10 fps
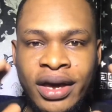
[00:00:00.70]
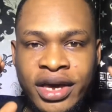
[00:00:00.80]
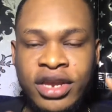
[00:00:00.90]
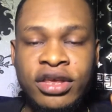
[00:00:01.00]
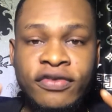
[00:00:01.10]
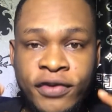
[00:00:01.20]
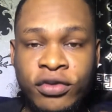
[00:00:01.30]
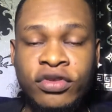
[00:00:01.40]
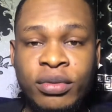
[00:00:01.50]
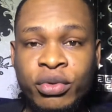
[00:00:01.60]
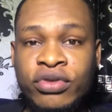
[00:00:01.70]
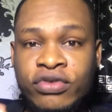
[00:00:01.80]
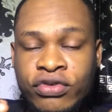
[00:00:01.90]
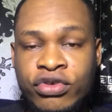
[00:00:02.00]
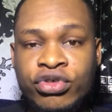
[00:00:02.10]
In this video today, I'm going
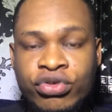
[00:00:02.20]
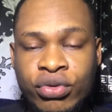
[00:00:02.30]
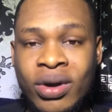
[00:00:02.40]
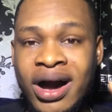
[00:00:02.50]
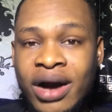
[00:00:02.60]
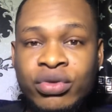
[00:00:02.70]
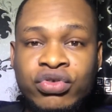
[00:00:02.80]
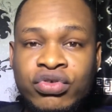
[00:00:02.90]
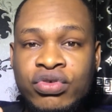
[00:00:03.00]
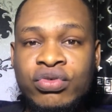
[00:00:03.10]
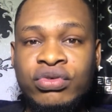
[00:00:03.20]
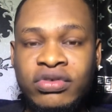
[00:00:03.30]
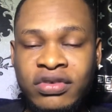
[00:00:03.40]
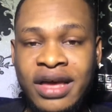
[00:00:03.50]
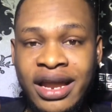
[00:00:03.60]
to teach you how to
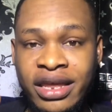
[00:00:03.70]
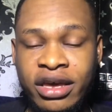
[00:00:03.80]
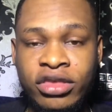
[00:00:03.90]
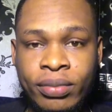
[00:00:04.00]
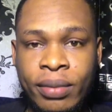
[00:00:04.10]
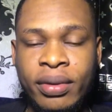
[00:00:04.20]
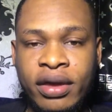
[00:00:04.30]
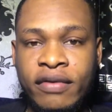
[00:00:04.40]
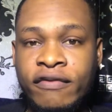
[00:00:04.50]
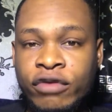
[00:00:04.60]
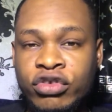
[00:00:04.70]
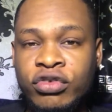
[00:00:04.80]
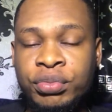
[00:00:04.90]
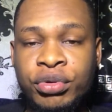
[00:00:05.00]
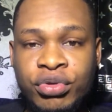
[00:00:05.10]
use alligator pepper for
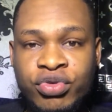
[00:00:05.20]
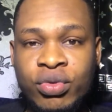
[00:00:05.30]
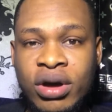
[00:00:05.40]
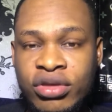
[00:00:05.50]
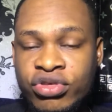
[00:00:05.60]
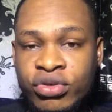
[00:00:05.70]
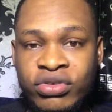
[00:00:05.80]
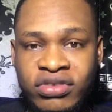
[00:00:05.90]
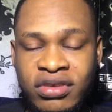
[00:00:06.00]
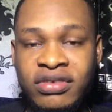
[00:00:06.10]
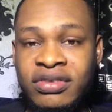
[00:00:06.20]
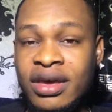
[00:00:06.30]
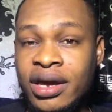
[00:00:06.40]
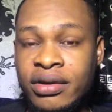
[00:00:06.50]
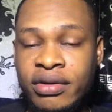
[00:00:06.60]
spiritual justice
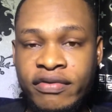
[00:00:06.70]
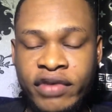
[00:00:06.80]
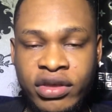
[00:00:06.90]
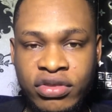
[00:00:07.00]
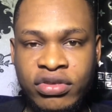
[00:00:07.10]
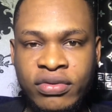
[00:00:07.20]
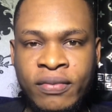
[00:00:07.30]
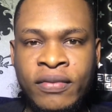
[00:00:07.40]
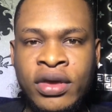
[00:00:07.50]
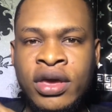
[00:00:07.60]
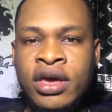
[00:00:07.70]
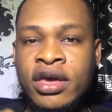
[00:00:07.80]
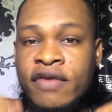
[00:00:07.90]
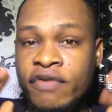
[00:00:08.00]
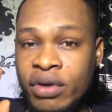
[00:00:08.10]
and revenge.
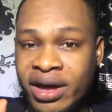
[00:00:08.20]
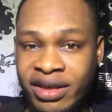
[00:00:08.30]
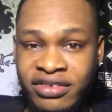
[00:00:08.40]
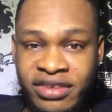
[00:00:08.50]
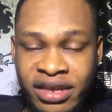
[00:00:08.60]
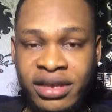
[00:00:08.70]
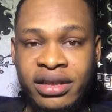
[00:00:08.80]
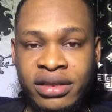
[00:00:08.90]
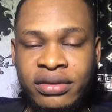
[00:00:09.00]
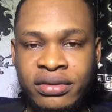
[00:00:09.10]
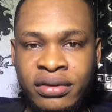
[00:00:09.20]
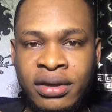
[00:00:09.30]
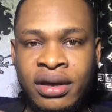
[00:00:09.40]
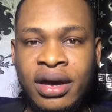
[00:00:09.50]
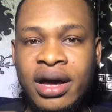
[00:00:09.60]
If your hands are clean
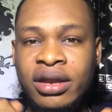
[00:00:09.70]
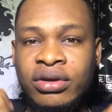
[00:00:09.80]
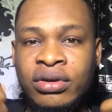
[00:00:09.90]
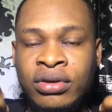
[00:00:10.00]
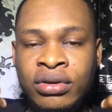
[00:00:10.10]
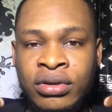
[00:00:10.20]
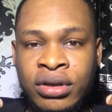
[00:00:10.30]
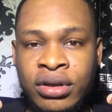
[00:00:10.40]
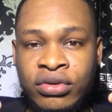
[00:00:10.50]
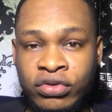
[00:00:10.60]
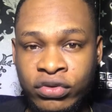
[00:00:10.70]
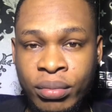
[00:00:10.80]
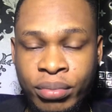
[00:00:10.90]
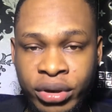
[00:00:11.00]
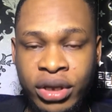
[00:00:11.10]
and
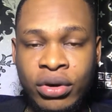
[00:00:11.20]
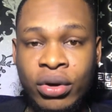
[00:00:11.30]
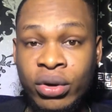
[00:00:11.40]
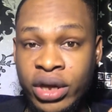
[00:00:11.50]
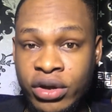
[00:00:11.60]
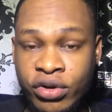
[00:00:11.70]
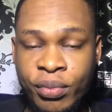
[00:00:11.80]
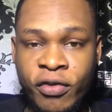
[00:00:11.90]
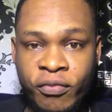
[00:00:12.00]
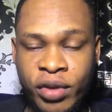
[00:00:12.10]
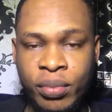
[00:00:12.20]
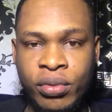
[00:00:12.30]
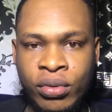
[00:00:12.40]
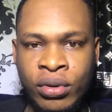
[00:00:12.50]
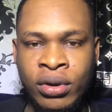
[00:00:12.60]
somebody or a group of
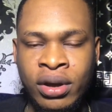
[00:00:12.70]
people